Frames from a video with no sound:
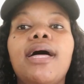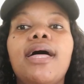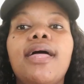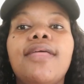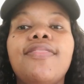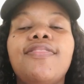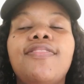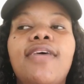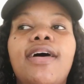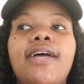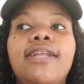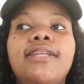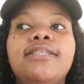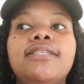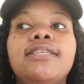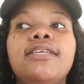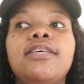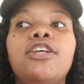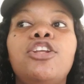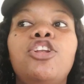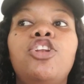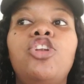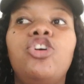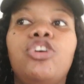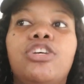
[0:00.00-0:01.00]
that
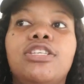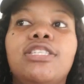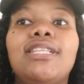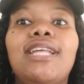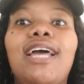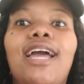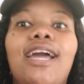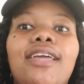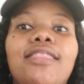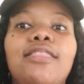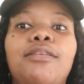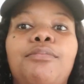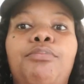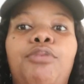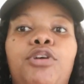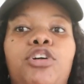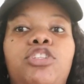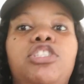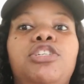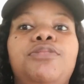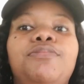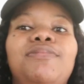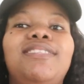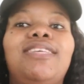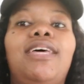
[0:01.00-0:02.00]
looks like the
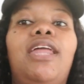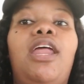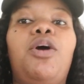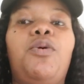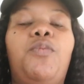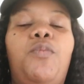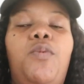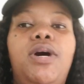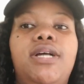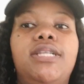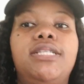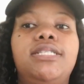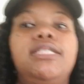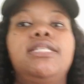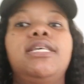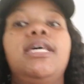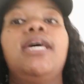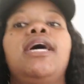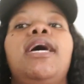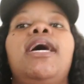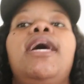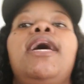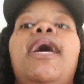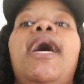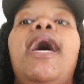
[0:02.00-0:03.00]
bottoms that I want,
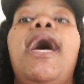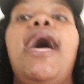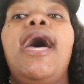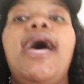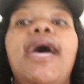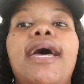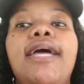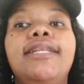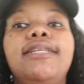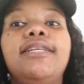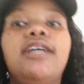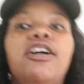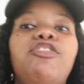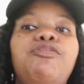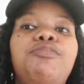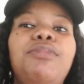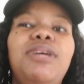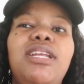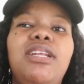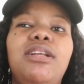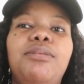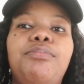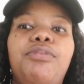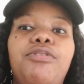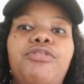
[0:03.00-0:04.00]
and I've made
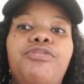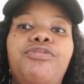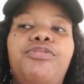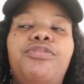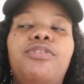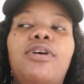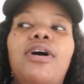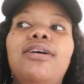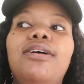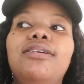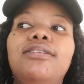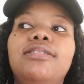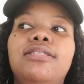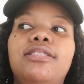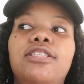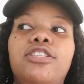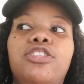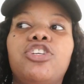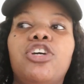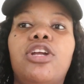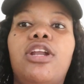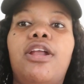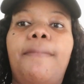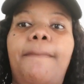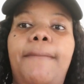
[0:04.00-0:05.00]
it before. It's a skirt
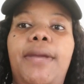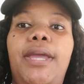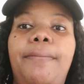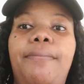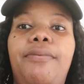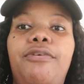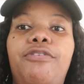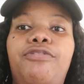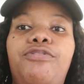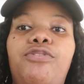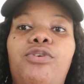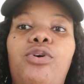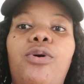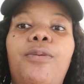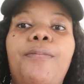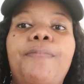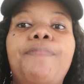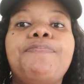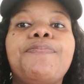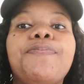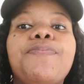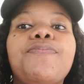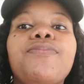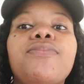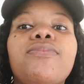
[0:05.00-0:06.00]
I've made before,
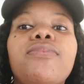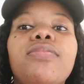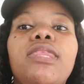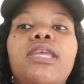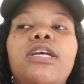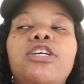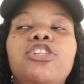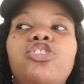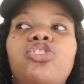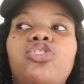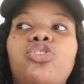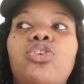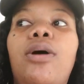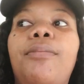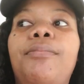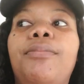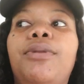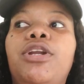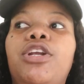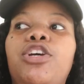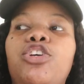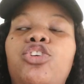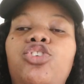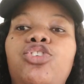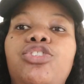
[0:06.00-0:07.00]
so I'm gonna
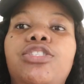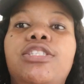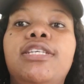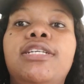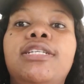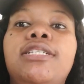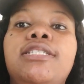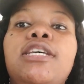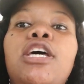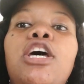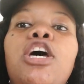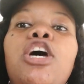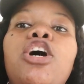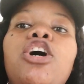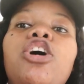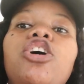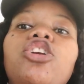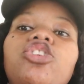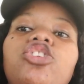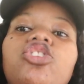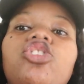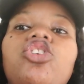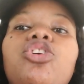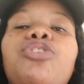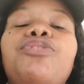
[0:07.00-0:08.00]
use it to
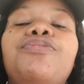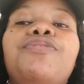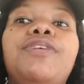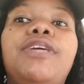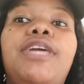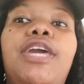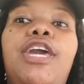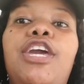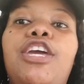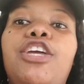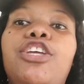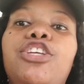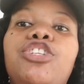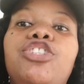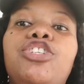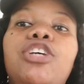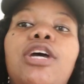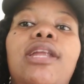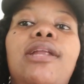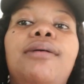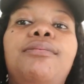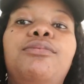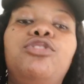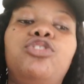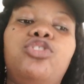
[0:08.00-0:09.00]
sort of gauge, and
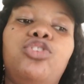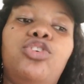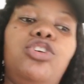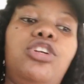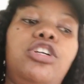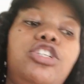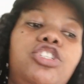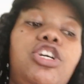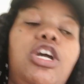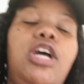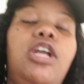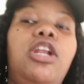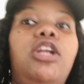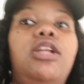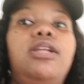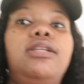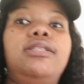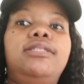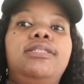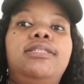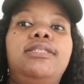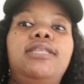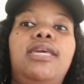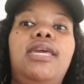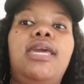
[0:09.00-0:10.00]
I'm also gonna try it out and
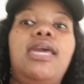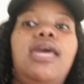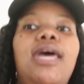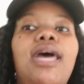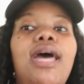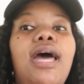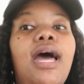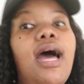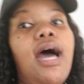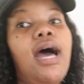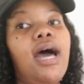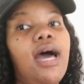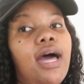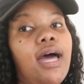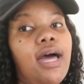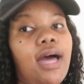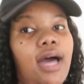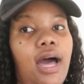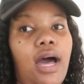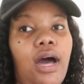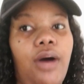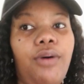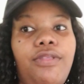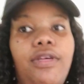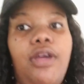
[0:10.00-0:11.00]
see
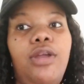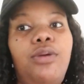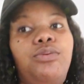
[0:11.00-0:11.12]
how that will